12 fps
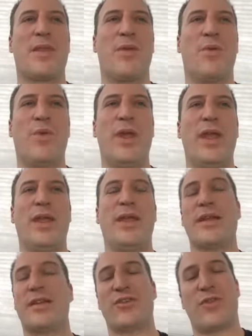we
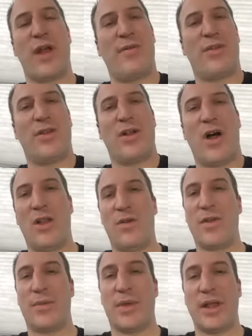get to travel all
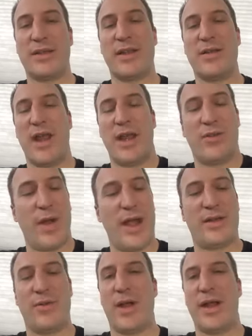over the place, and, and
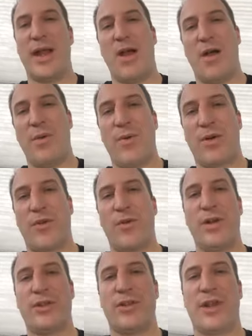granted, right now I work for a
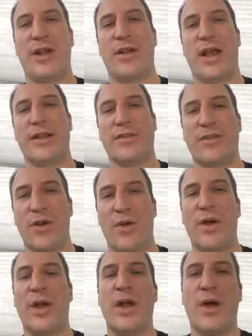regional airline,
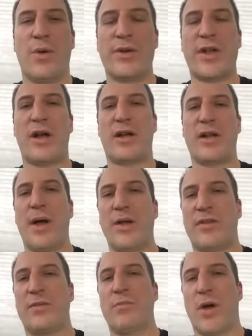so we're talking
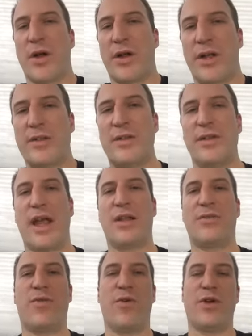about some markets in
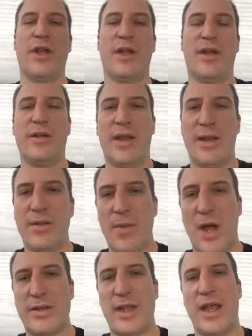California and in the
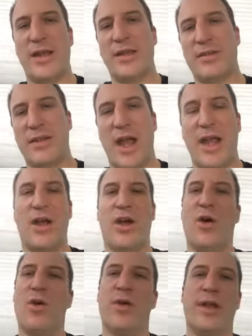Montanas and
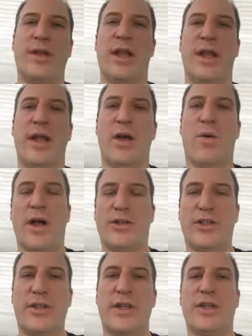Idaho and
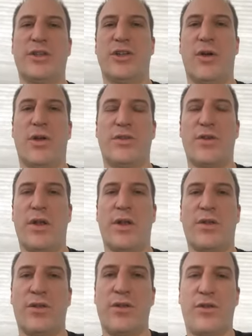Washington and so on
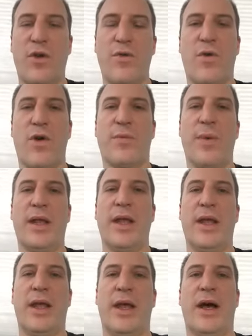and so forth. But
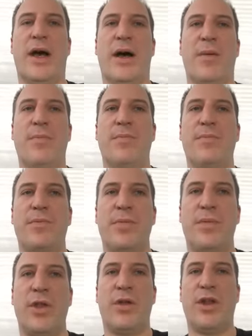um,
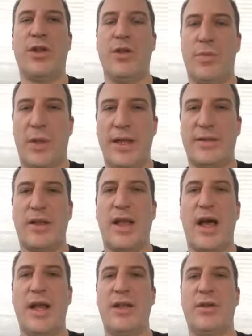you're in a new place a
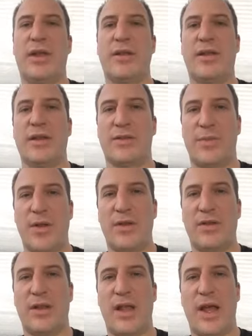lot. You get to
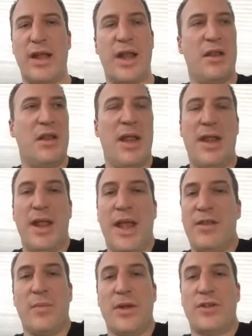experience a lot, and it,
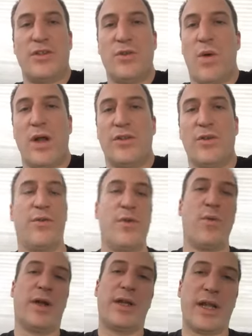as much as you want to. If
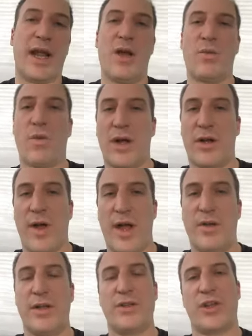you want to get out, walk
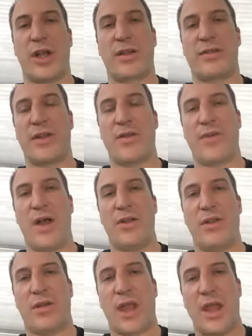around, and check stuff
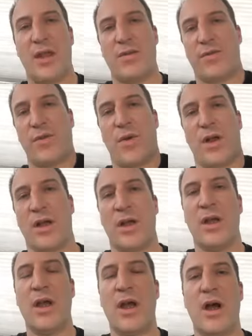out, you can. If you want to
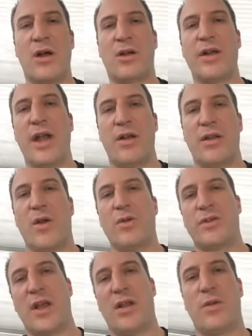hunker down in the
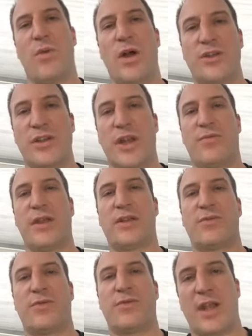hotel and watch
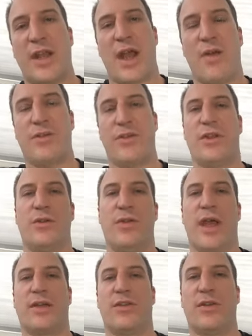Netflix for ten hours, you can do
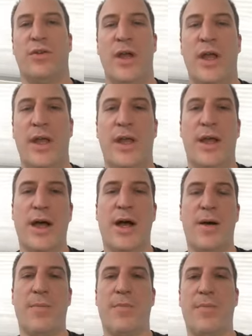that too.
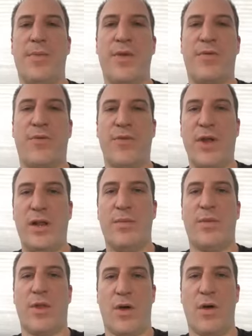Um, the
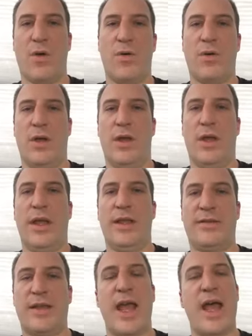freedom, though,
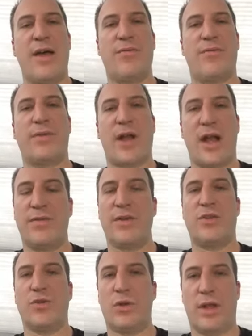is to have kind of a
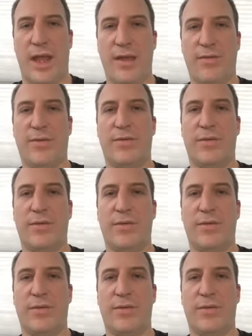dual life.